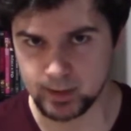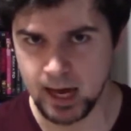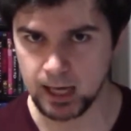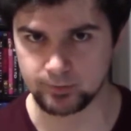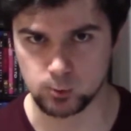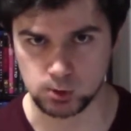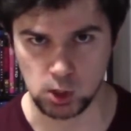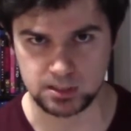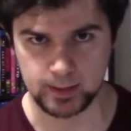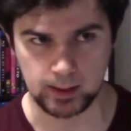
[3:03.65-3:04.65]
And everyone
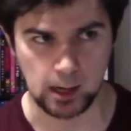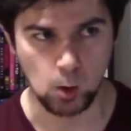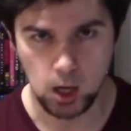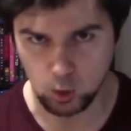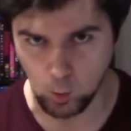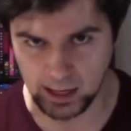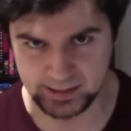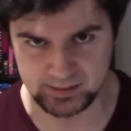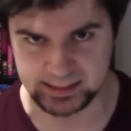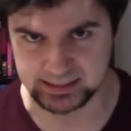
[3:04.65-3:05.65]
talks about how
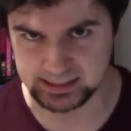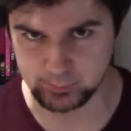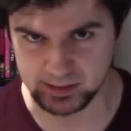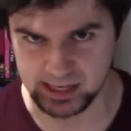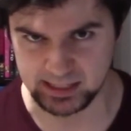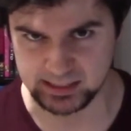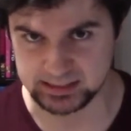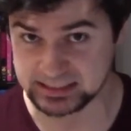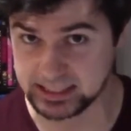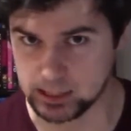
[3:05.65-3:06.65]
quietly intimidating and
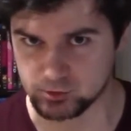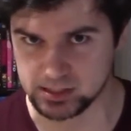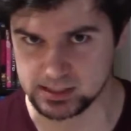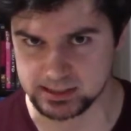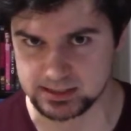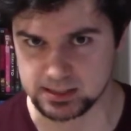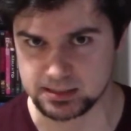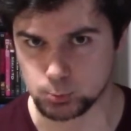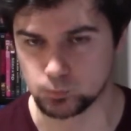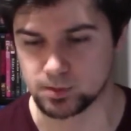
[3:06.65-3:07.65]
scary he is in this
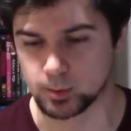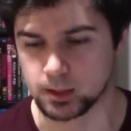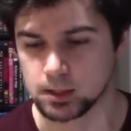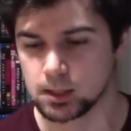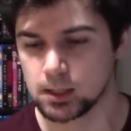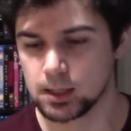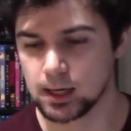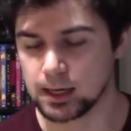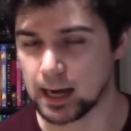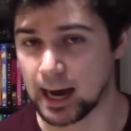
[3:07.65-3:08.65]
movie, but
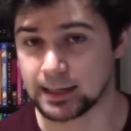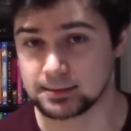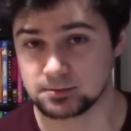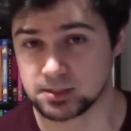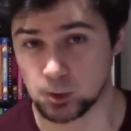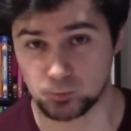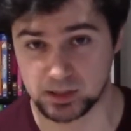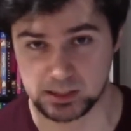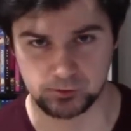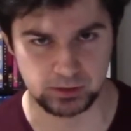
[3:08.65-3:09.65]
I don't think
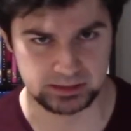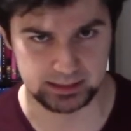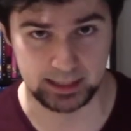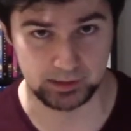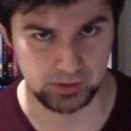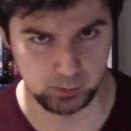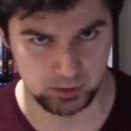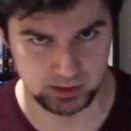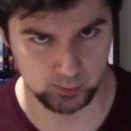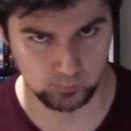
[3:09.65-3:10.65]
he really did anything with
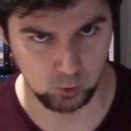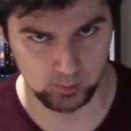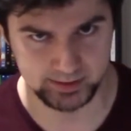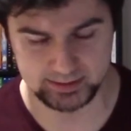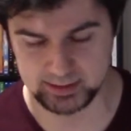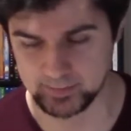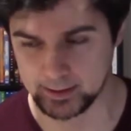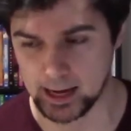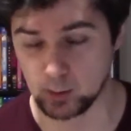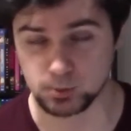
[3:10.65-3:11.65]
his performance. And then
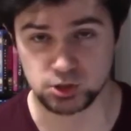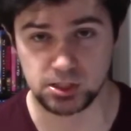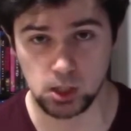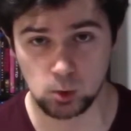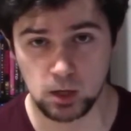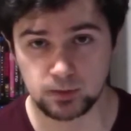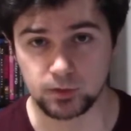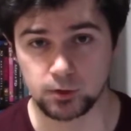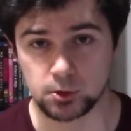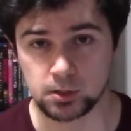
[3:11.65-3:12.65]
Al Pacino, the
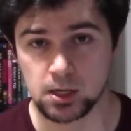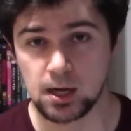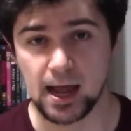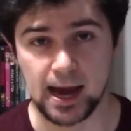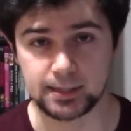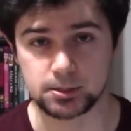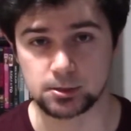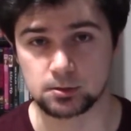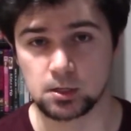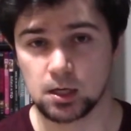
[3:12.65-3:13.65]
third
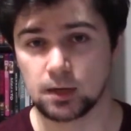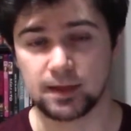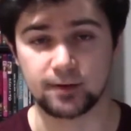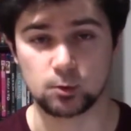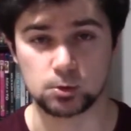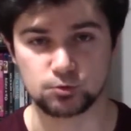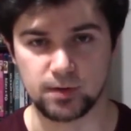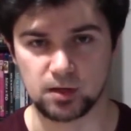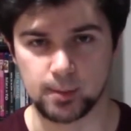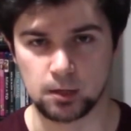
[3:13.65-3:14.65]
actor that everyone's
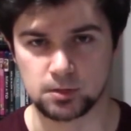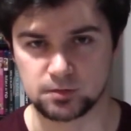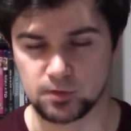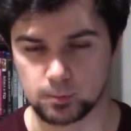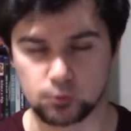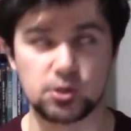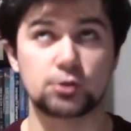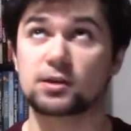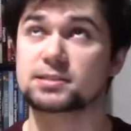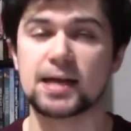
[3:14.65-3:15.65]
raving about in this film, the 3
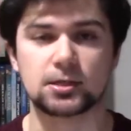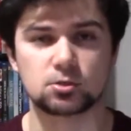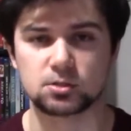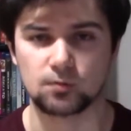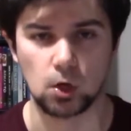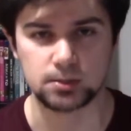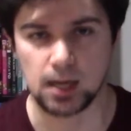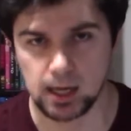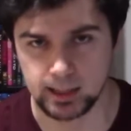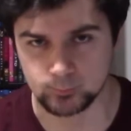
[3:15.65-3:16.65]
greatest actors of all
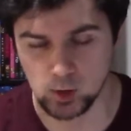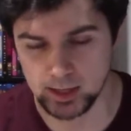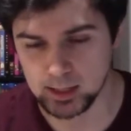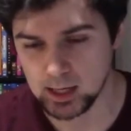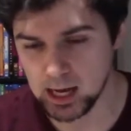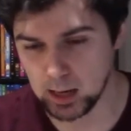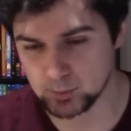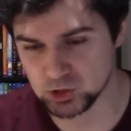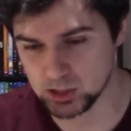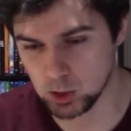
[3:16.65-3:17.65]
time, right? Al
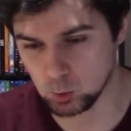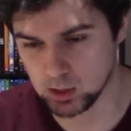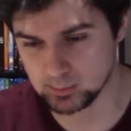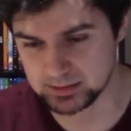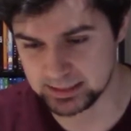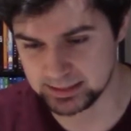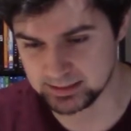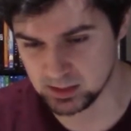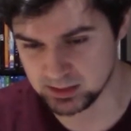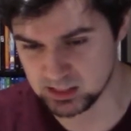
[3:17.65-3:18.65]
Pacino comes in and
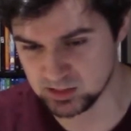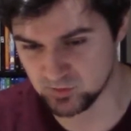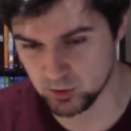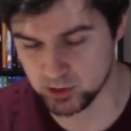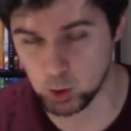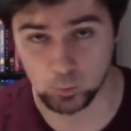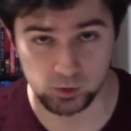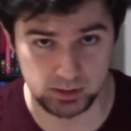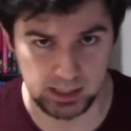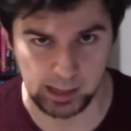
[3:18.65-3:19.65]
does this very
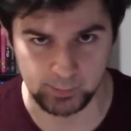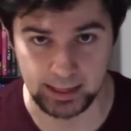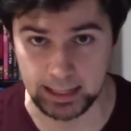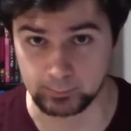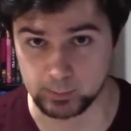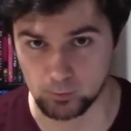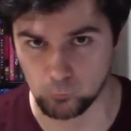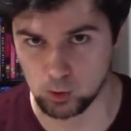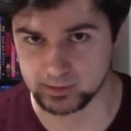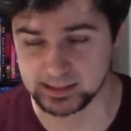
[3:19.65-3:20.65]
over-the-top and hammy
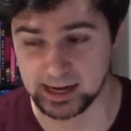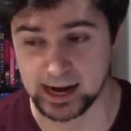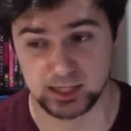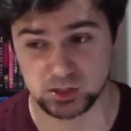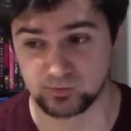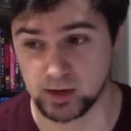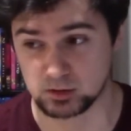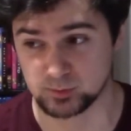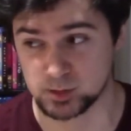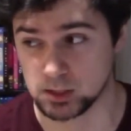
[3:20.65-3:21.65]
performance that I actually found to
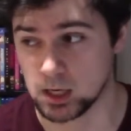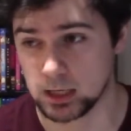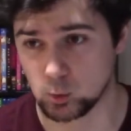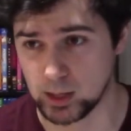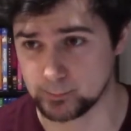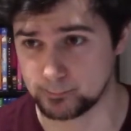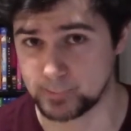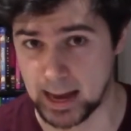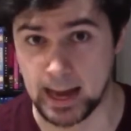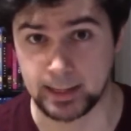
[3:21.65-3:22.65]
be quite
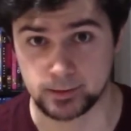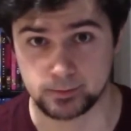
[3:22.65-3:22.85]
bad.